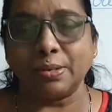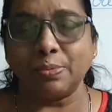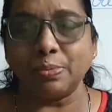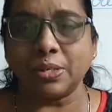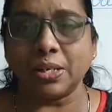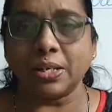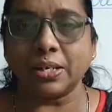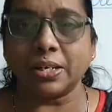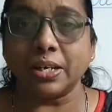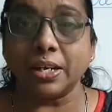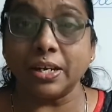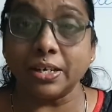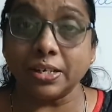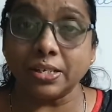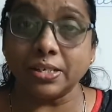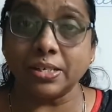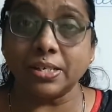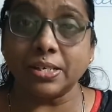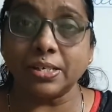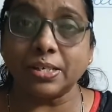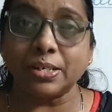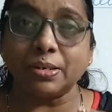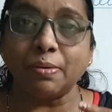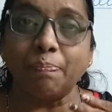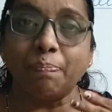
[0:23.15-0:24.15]
Circulatory
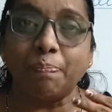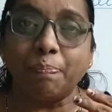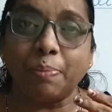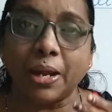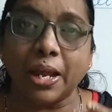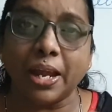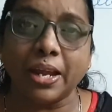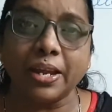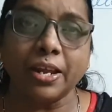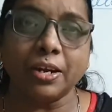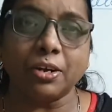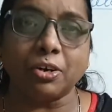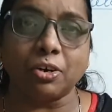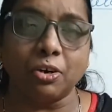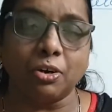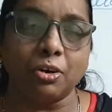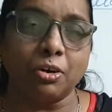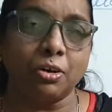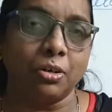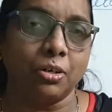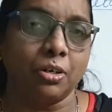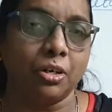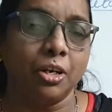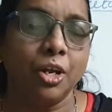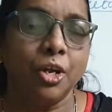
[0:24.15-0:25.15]
system play a
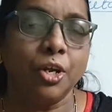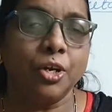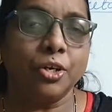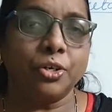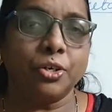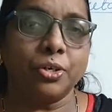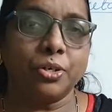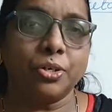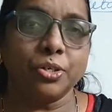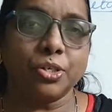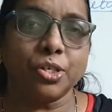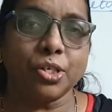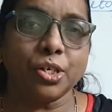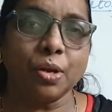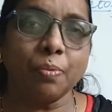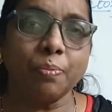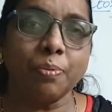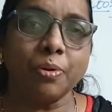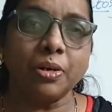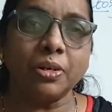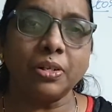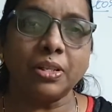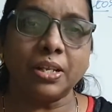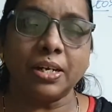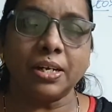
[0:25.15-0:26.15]
role to
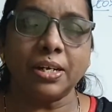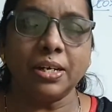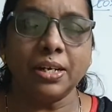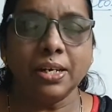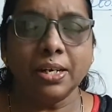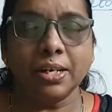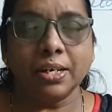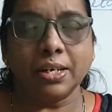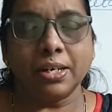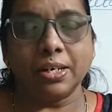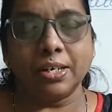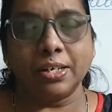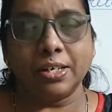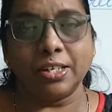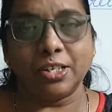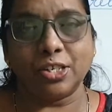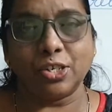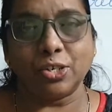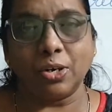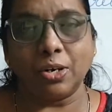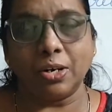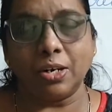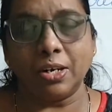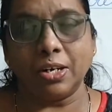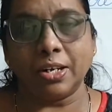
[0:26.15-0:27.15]
distribute the
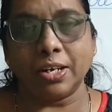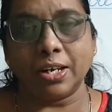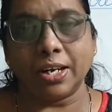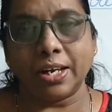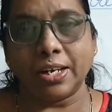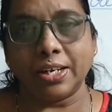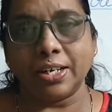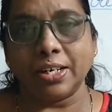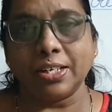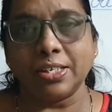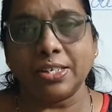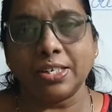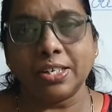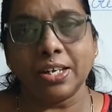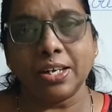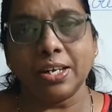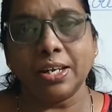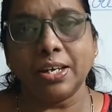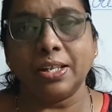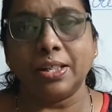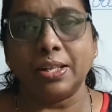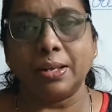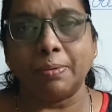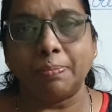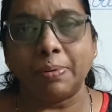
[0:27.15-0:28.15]
dissolved energy
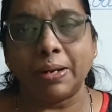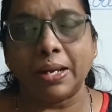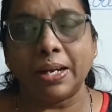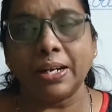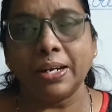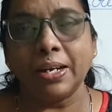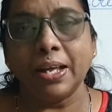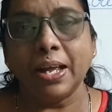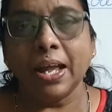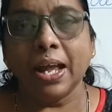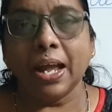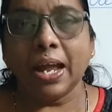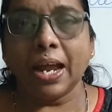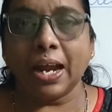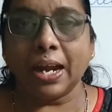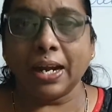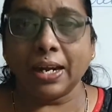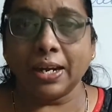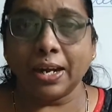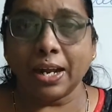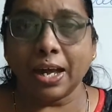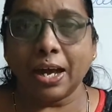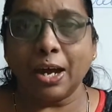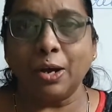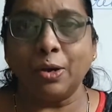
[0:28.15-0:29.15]
in the blood. And
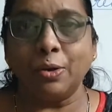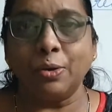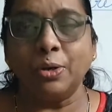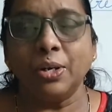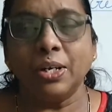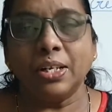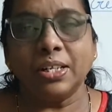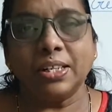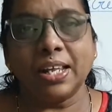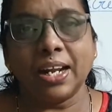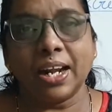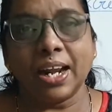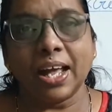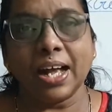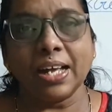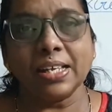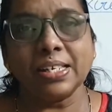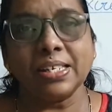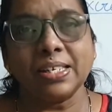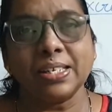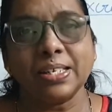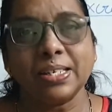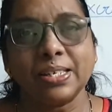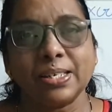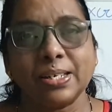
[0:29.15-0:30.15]
now the
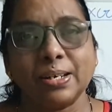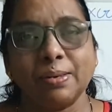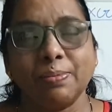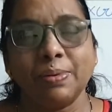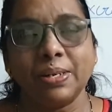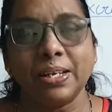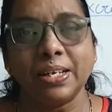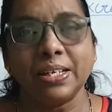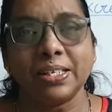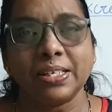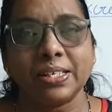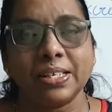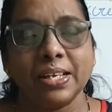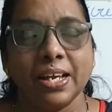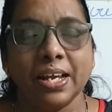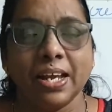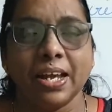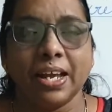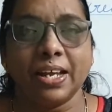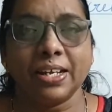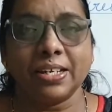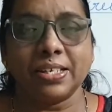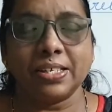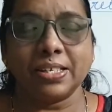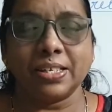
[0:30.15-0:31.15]
last system is
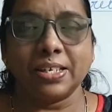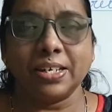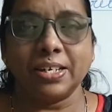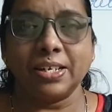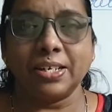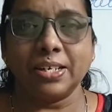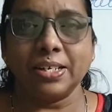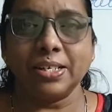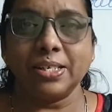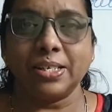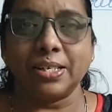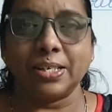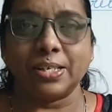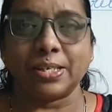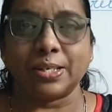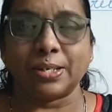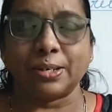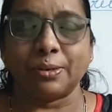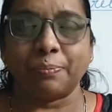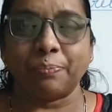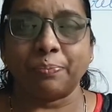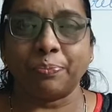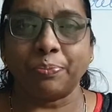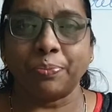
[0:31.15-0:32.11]
excretory system.